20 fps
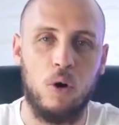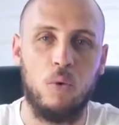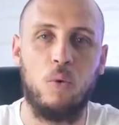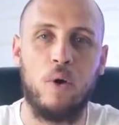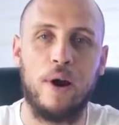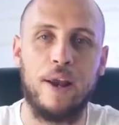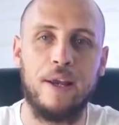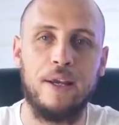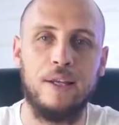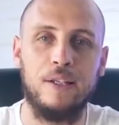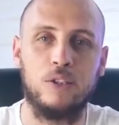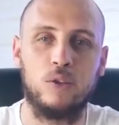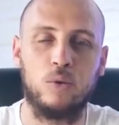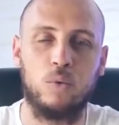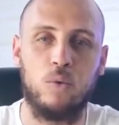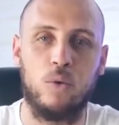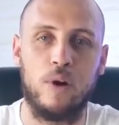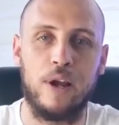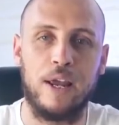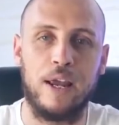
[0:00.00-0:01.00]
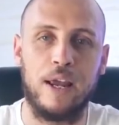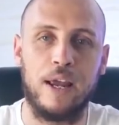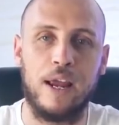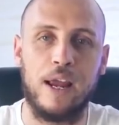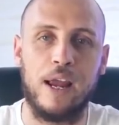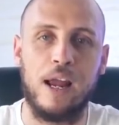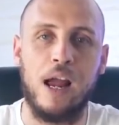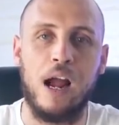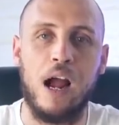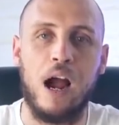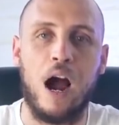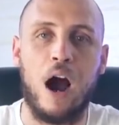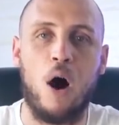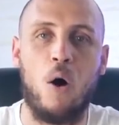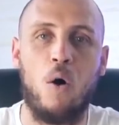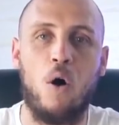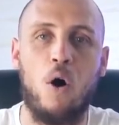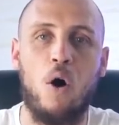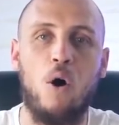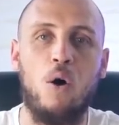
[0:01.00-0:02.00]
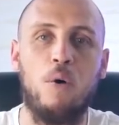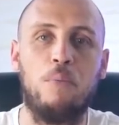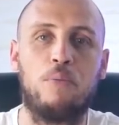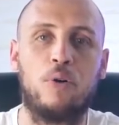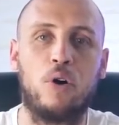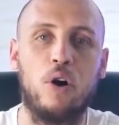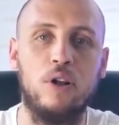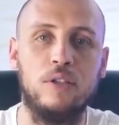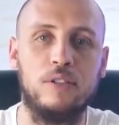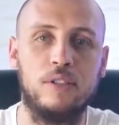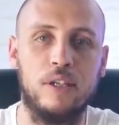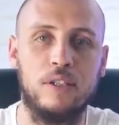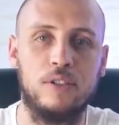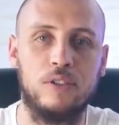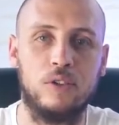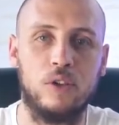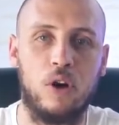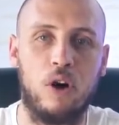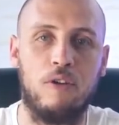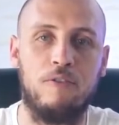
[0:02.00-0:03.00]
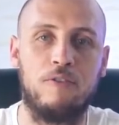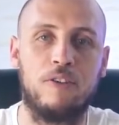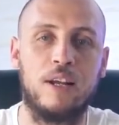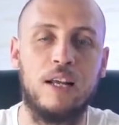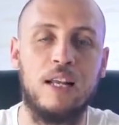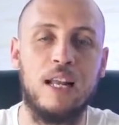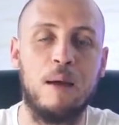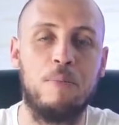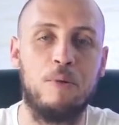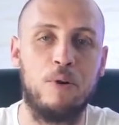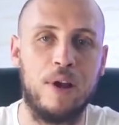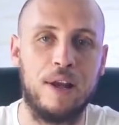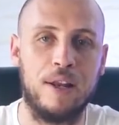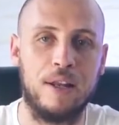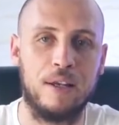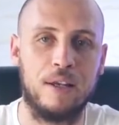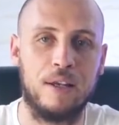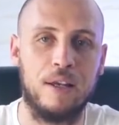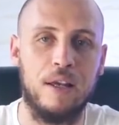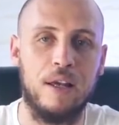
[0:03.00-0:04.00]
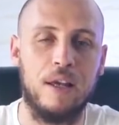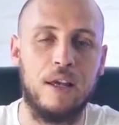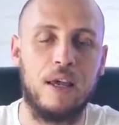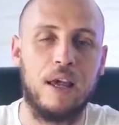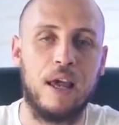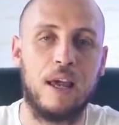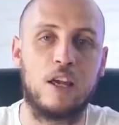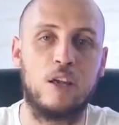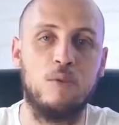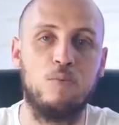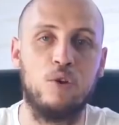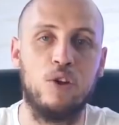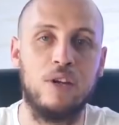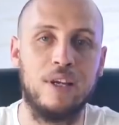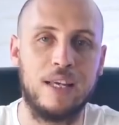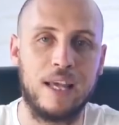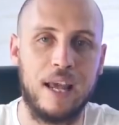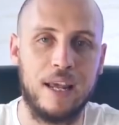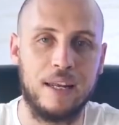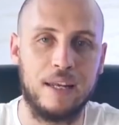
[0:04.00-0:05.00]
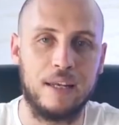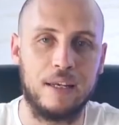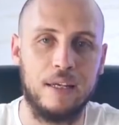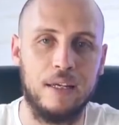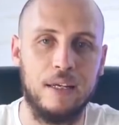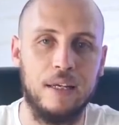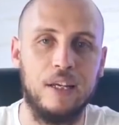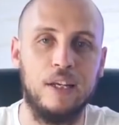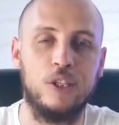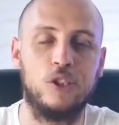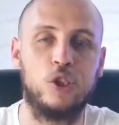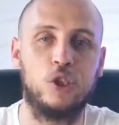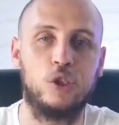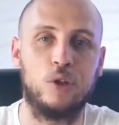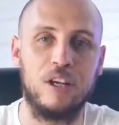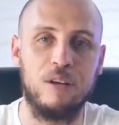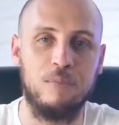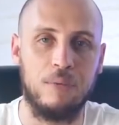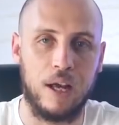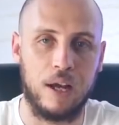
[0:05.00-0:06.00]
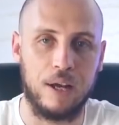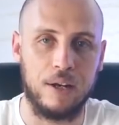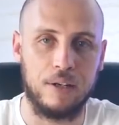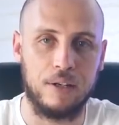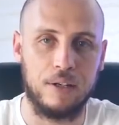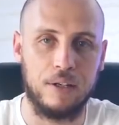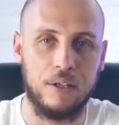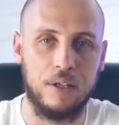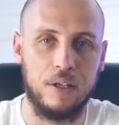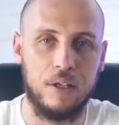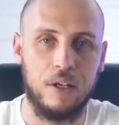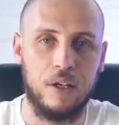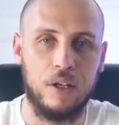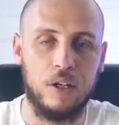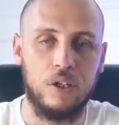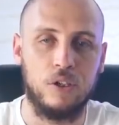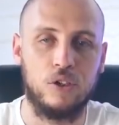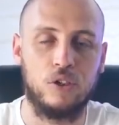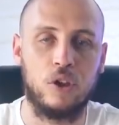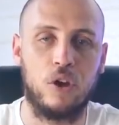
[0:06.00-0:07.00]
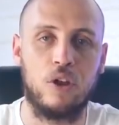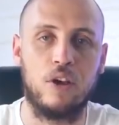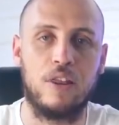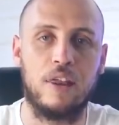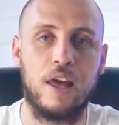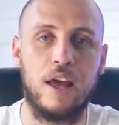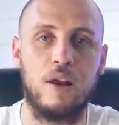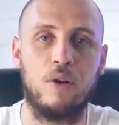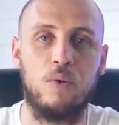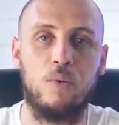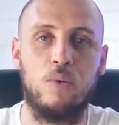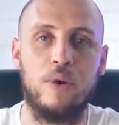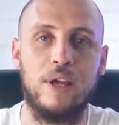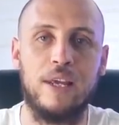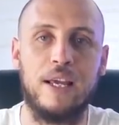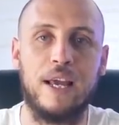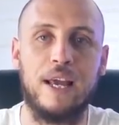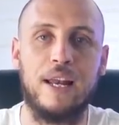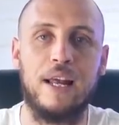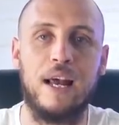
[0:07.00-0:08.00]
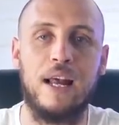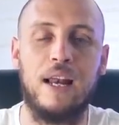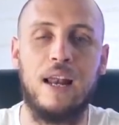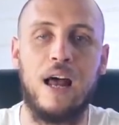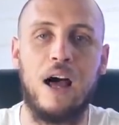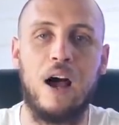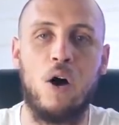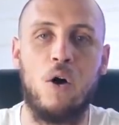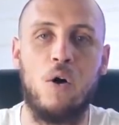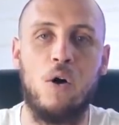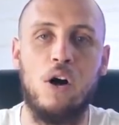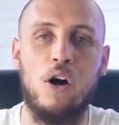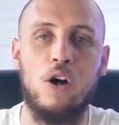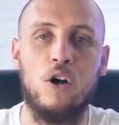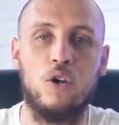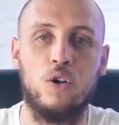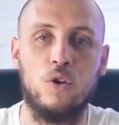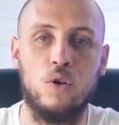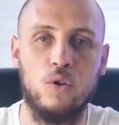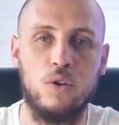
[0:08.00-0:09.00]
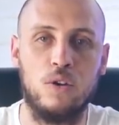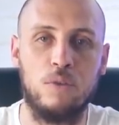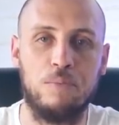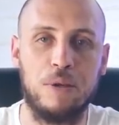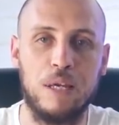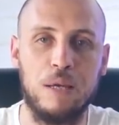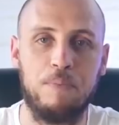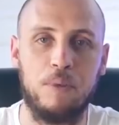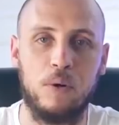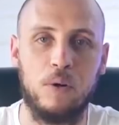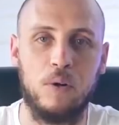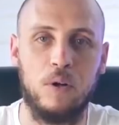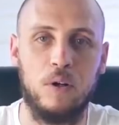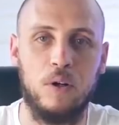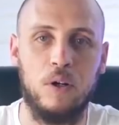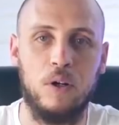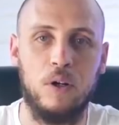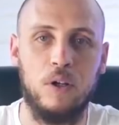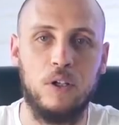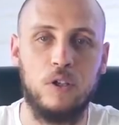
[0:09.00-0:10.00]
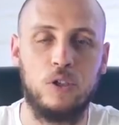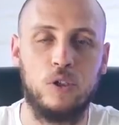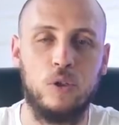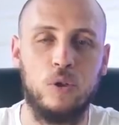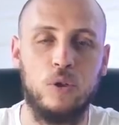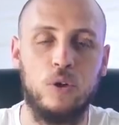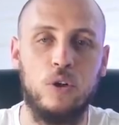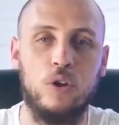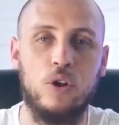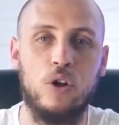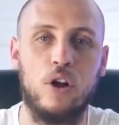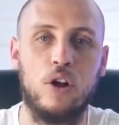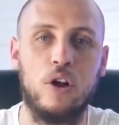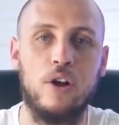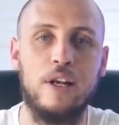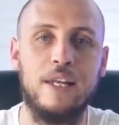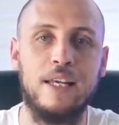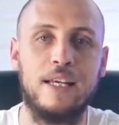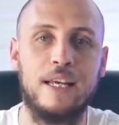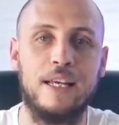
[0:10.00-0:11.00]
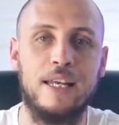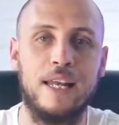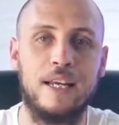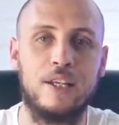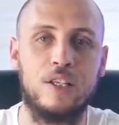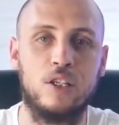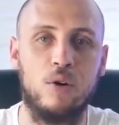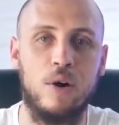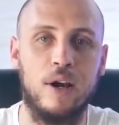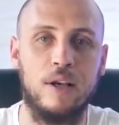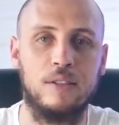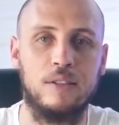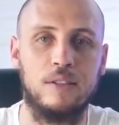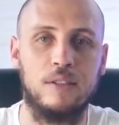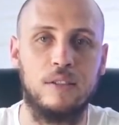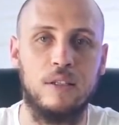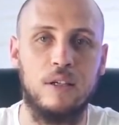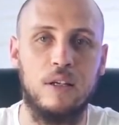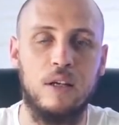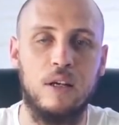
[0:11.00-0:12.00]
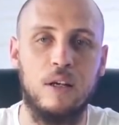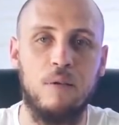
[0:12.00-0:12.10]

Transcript: ways where our whole process of collaborating and communicating is streamlined so that we can allow you, the people, to not only connect to us,